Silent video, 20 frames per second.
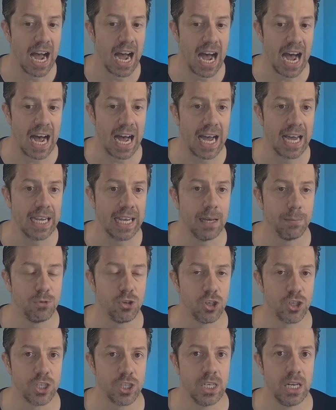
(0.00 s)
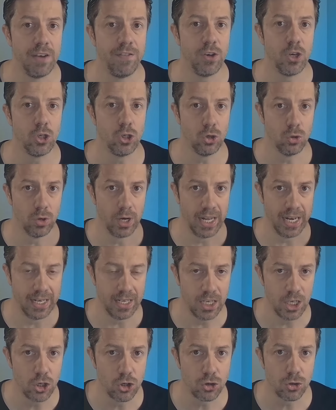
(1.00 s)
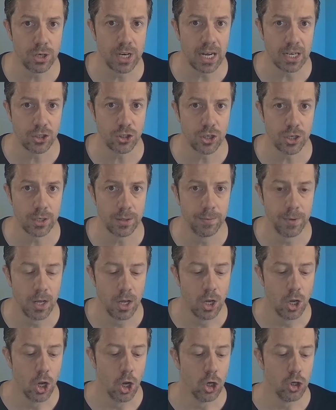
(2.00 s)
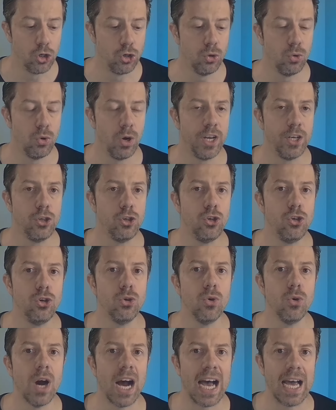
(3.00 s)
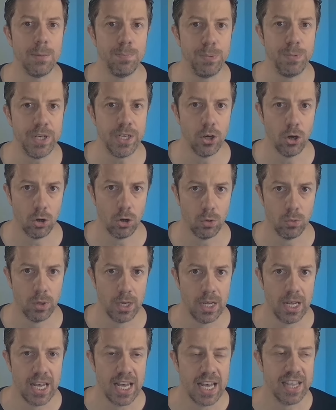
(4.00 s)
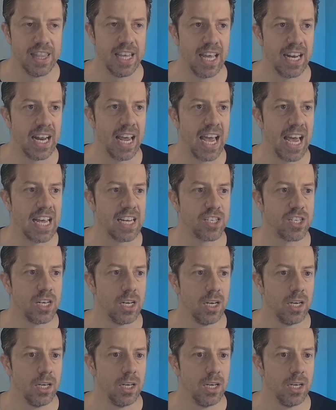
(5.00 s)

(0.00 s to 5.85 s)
I am just giving you an introduction to a new IPO that has